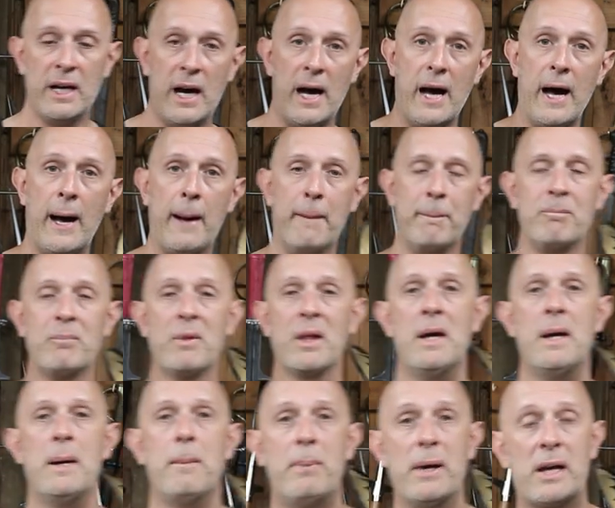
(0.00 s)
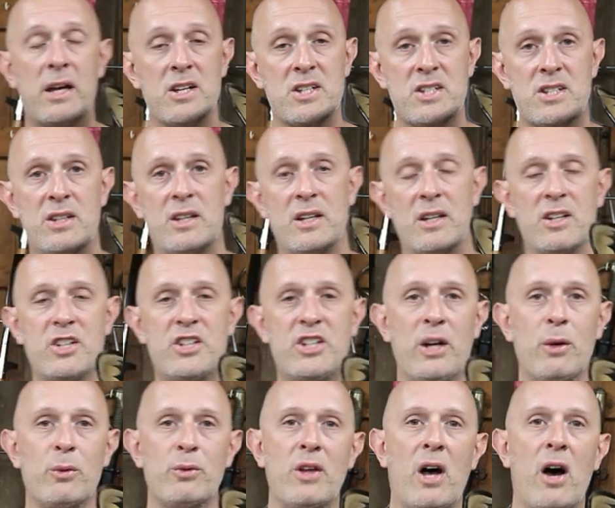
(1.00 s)
um, because the
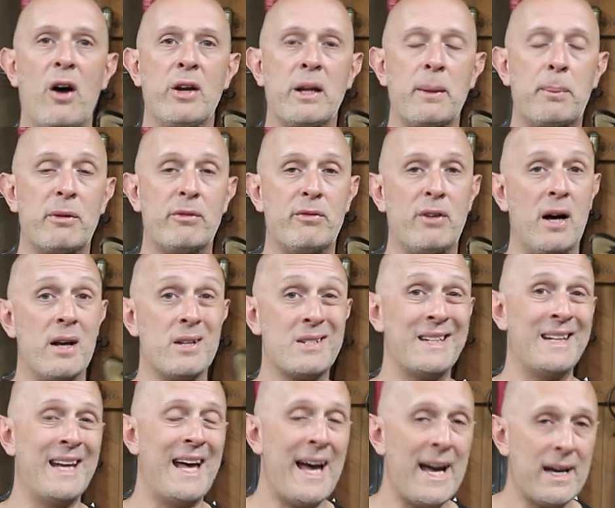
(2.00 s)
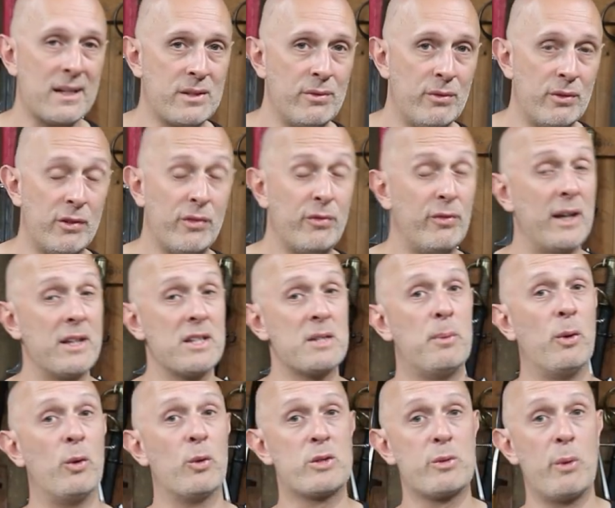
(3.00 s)
shield not only provides an active defense
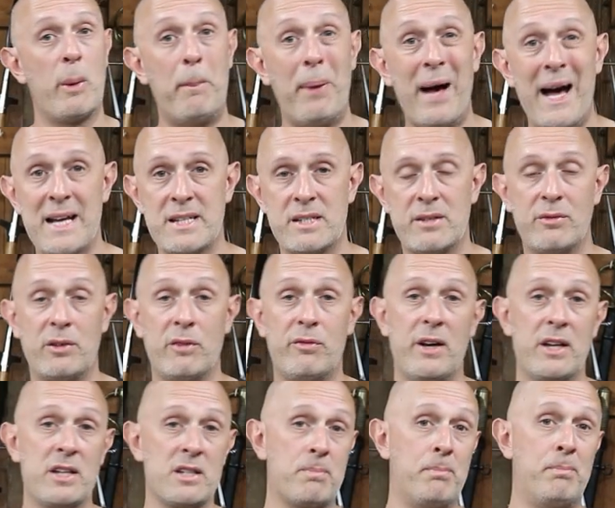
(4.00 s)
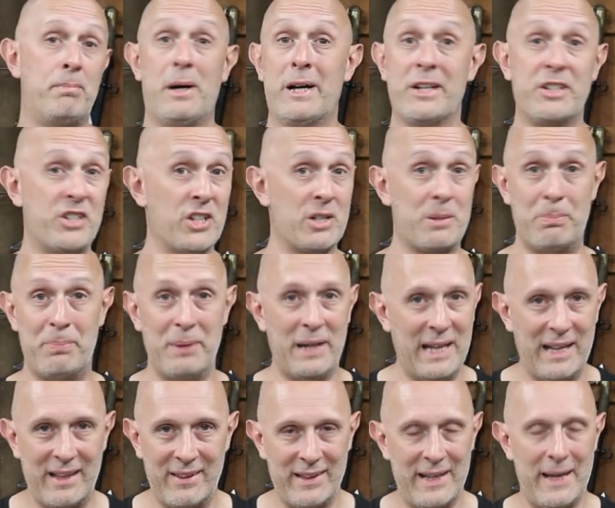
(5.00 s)
but also a passive defense by just
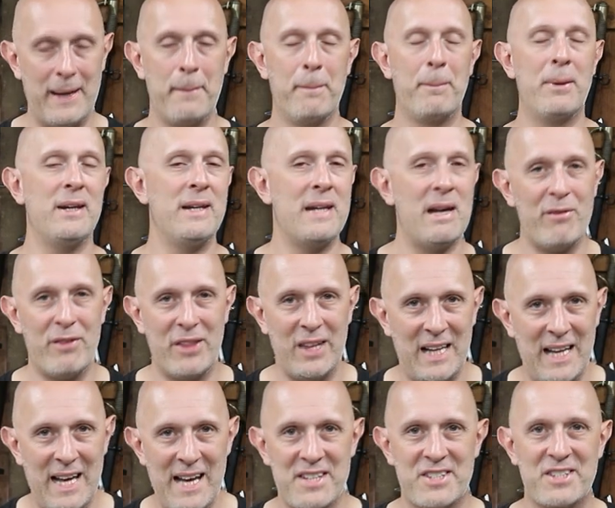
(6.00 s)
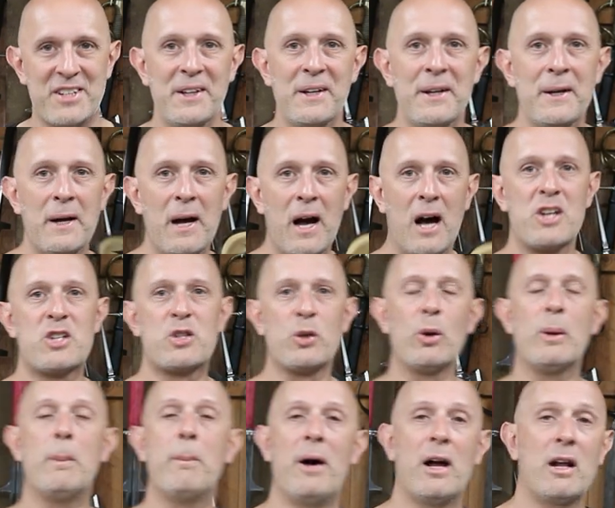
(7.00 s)
being there. But nevertheless, a
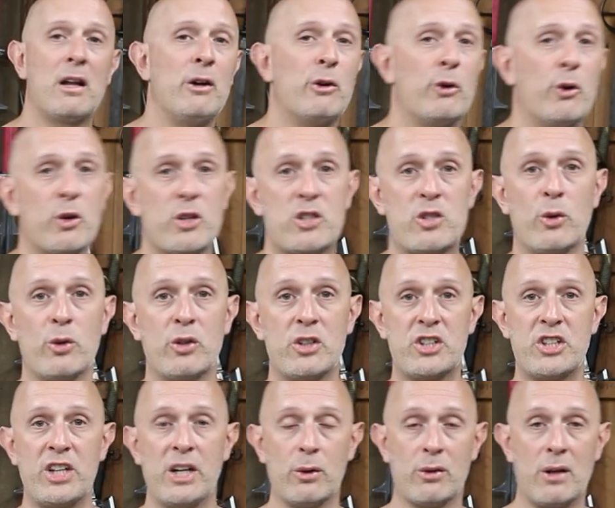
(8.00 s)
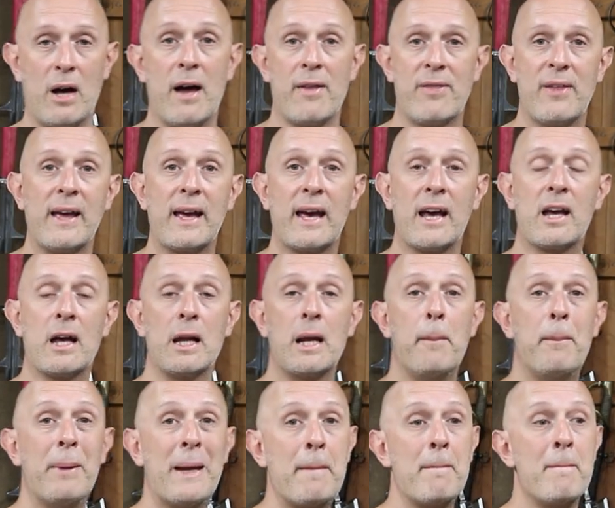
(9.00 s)
sword and buckler or a sword and shield, I think, are going
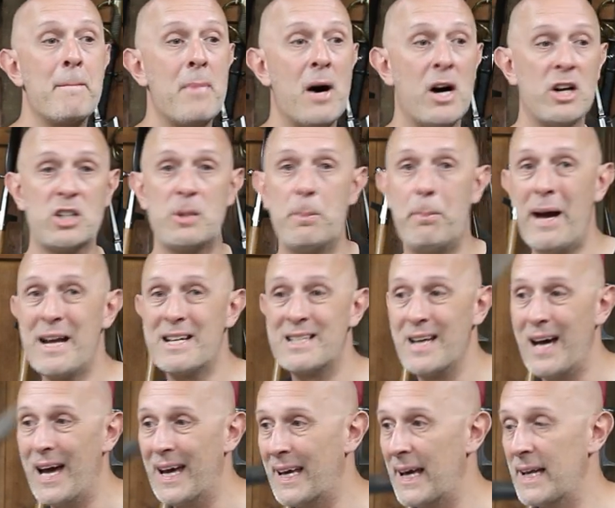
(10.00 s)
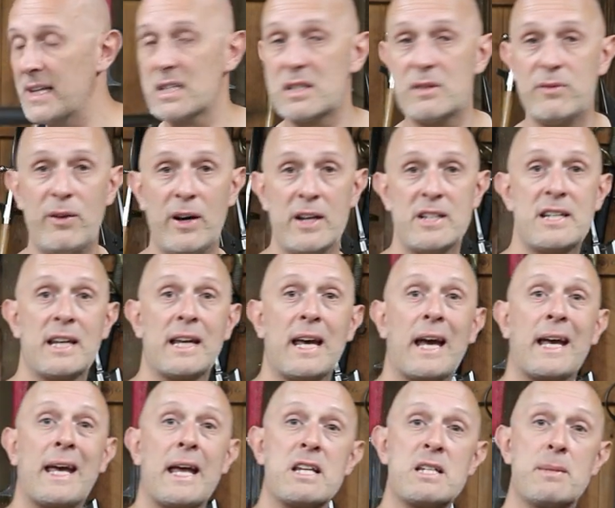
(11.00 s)
to be much better against fighting
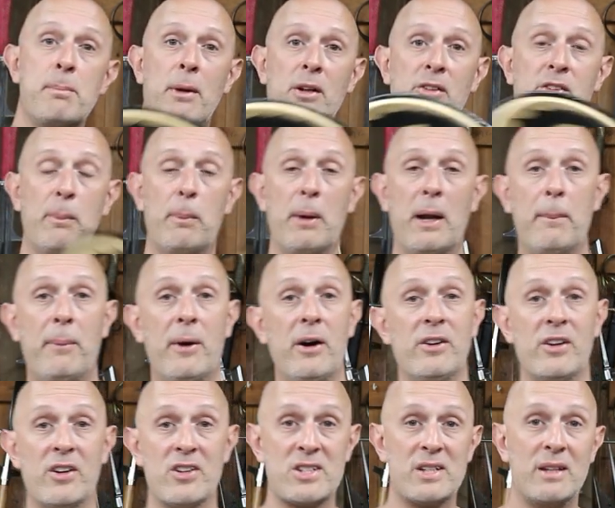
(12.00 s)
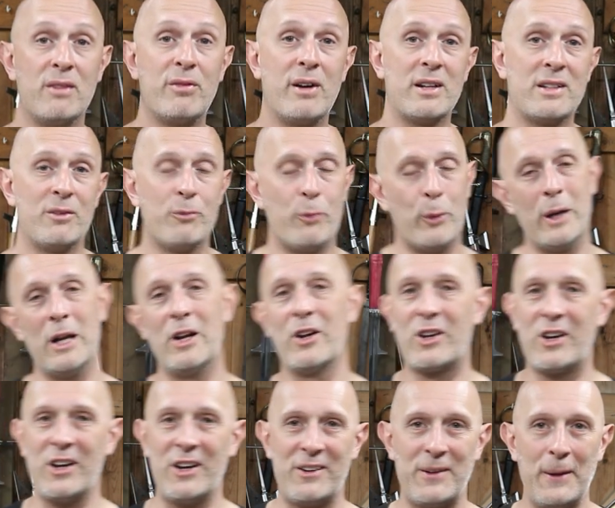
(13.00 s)
against multiple opponents. And in fact, if we
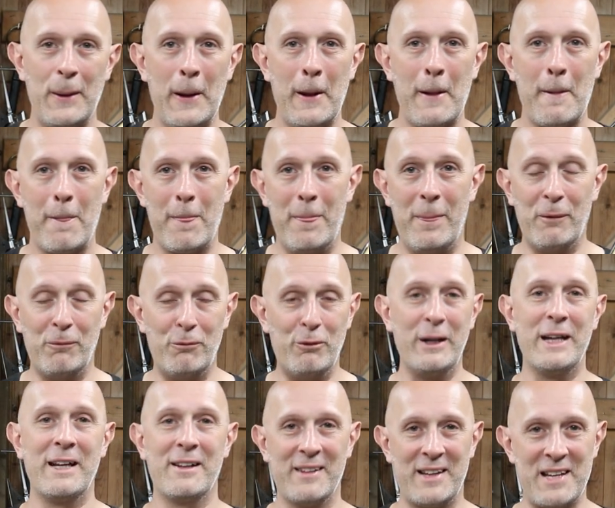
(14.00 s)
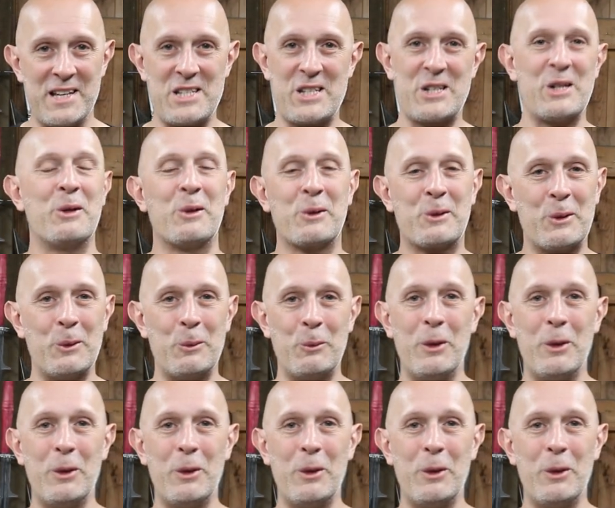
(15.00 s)
look at the real historical